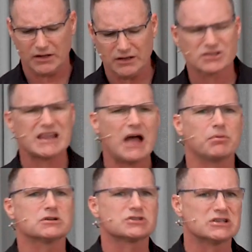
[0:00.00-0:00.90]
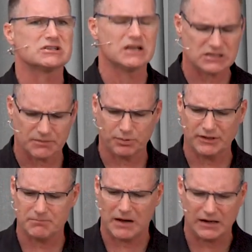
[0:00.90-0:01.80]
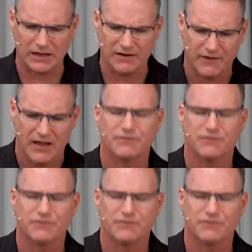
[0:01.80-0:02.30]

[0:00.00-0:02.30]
establish this discipline in my life.